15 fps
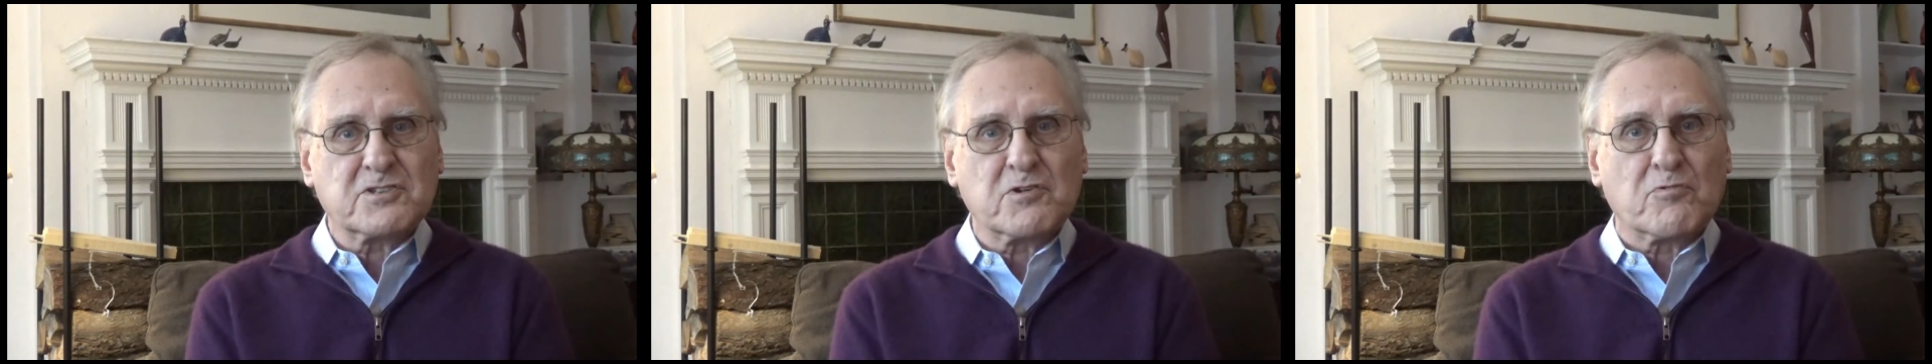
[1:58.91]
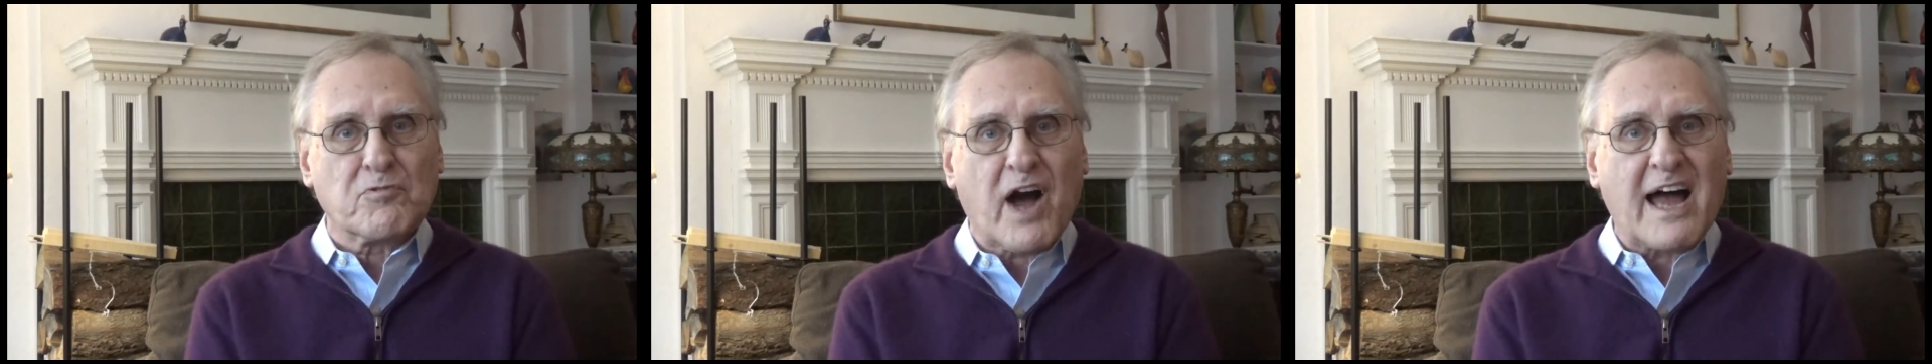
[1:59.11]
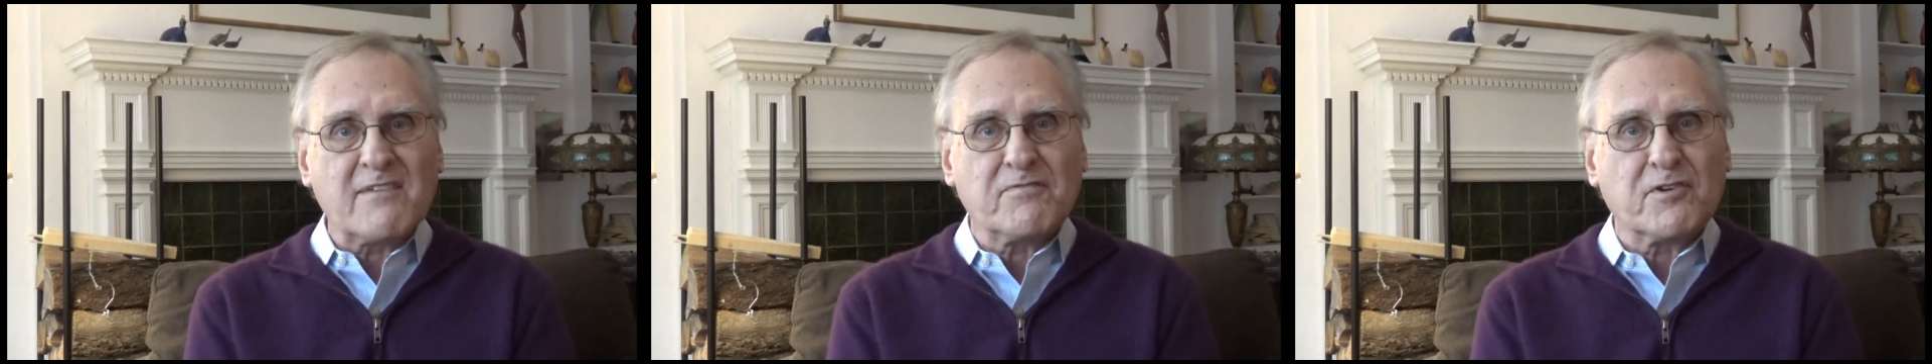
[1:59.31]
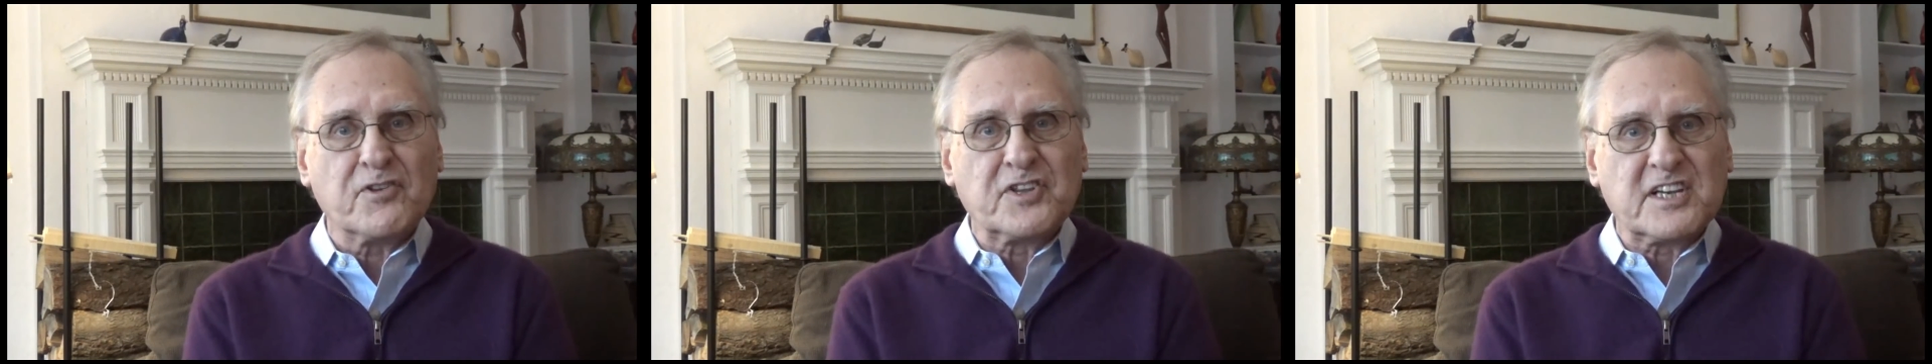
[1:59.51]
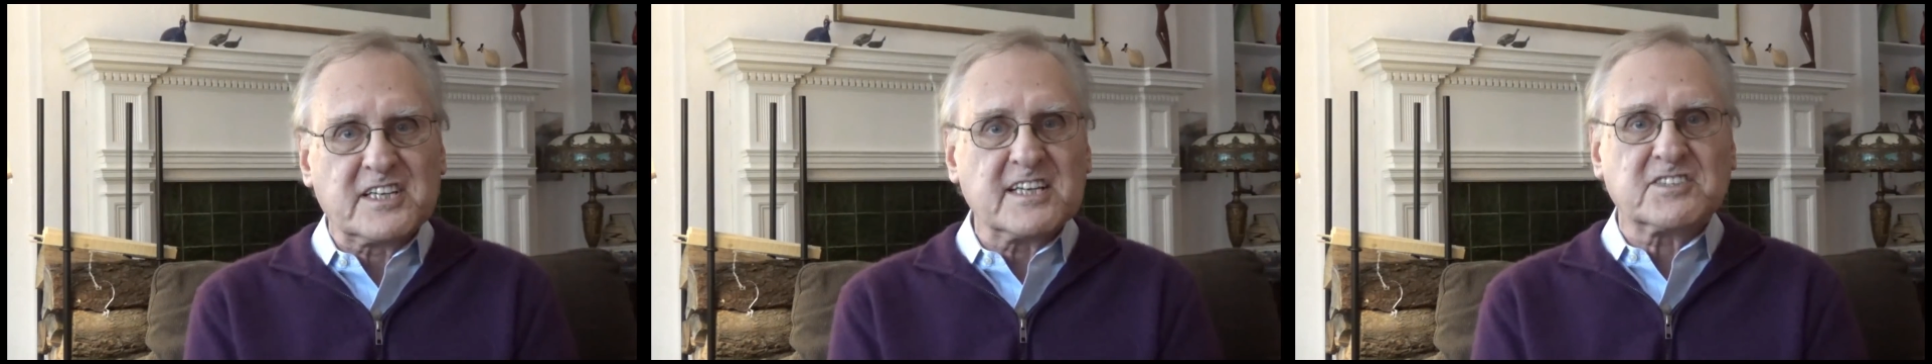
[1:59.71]
rival
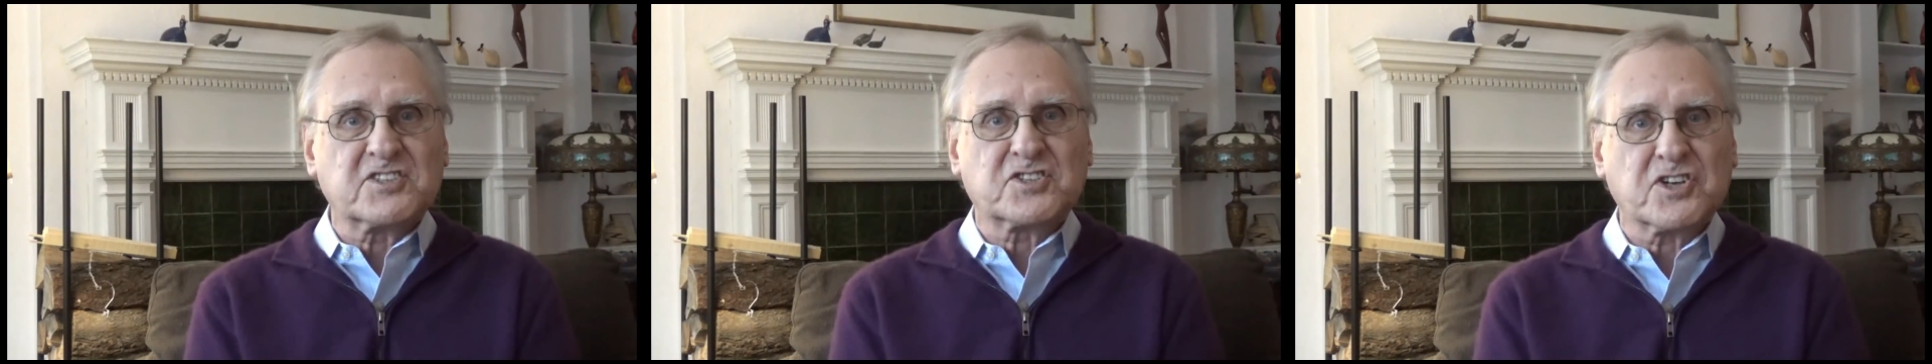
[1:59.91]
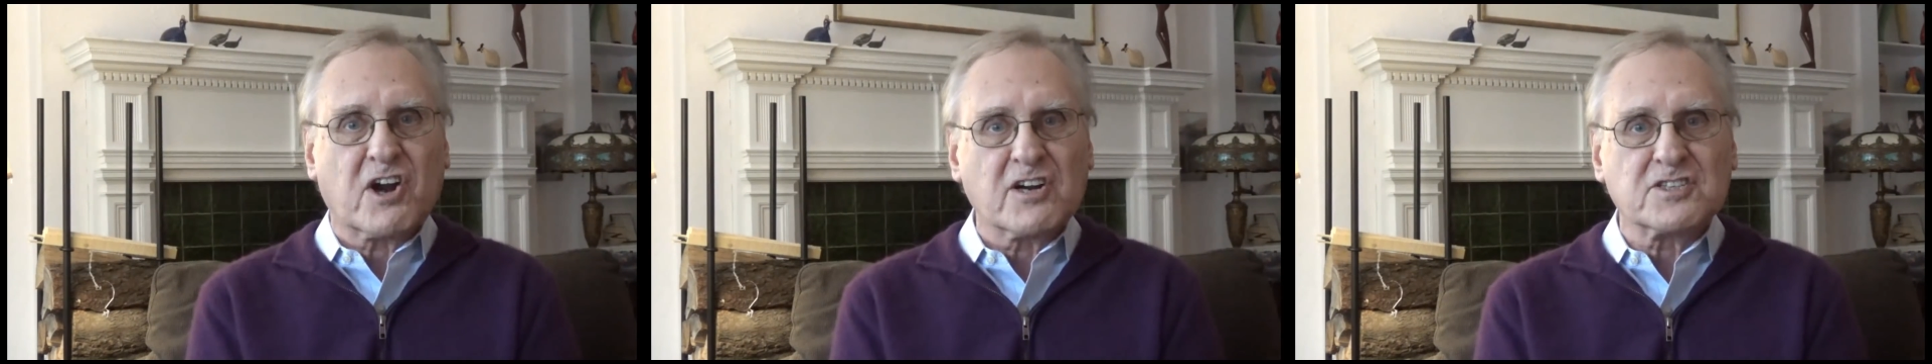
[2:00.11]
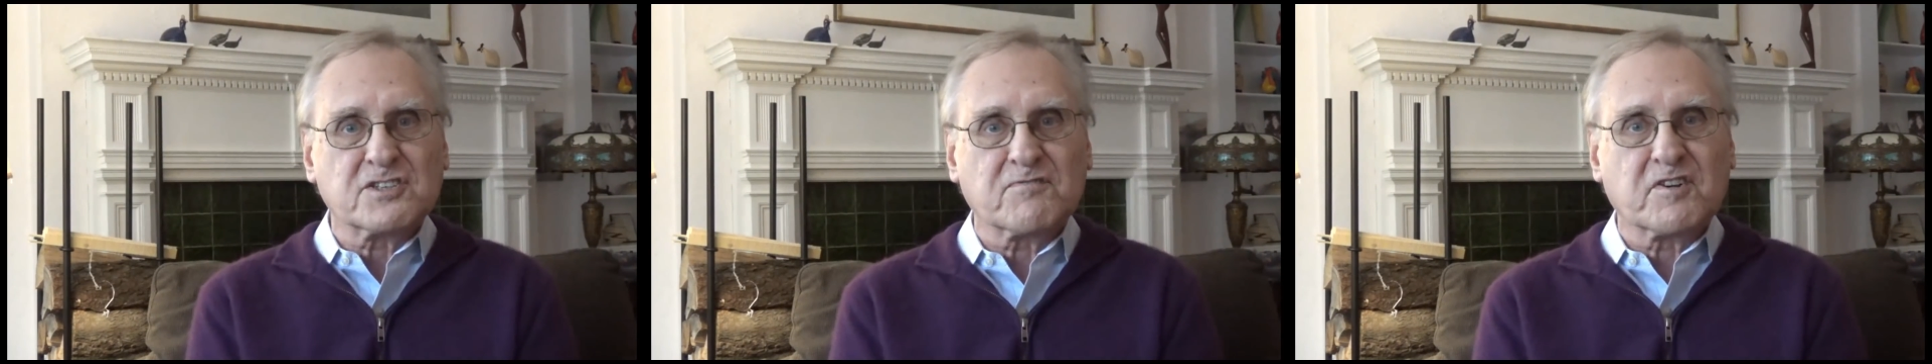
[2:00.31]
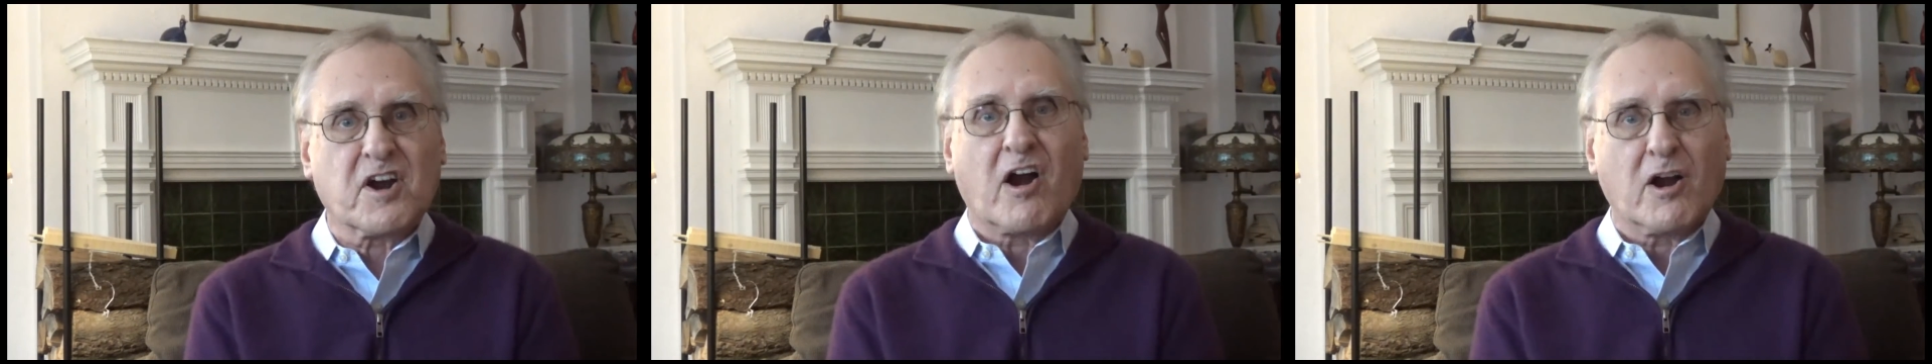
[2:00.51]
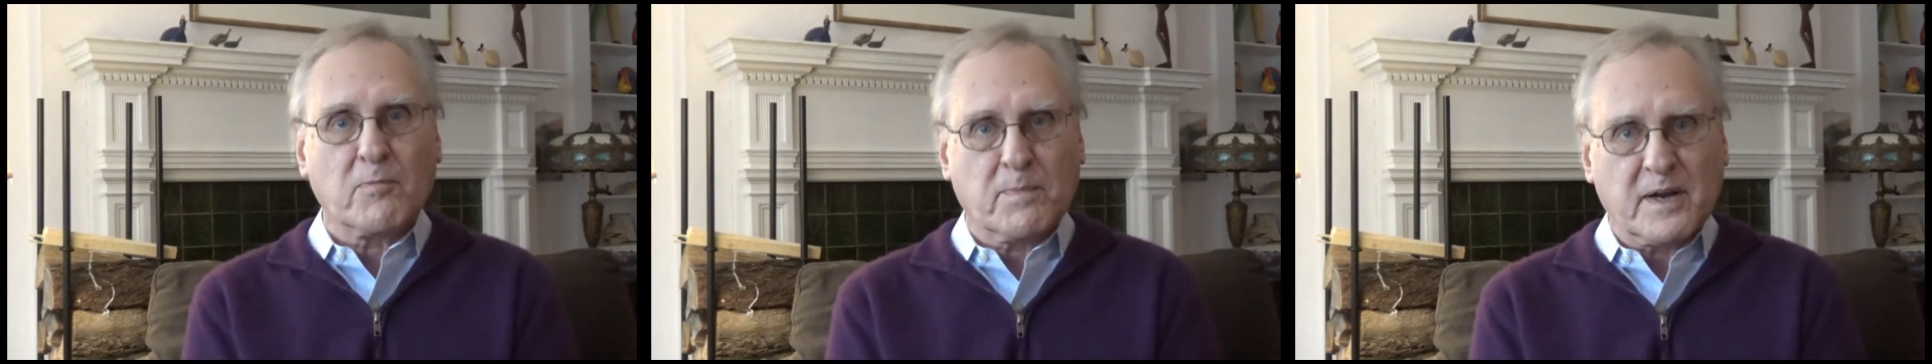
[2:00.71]
the discharge of
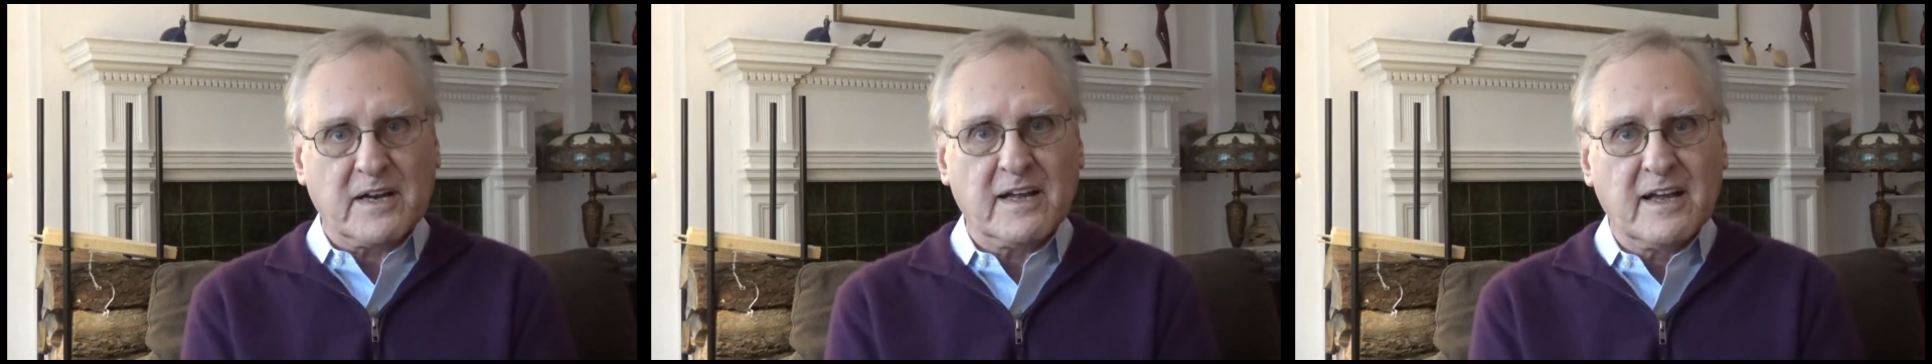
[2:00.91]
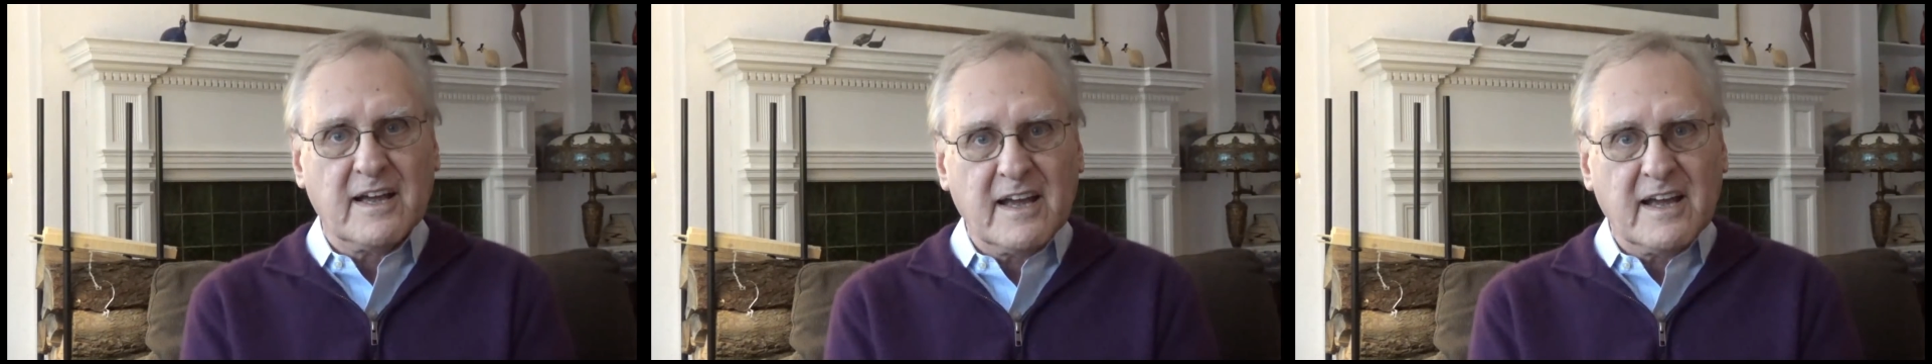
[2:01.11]
carbon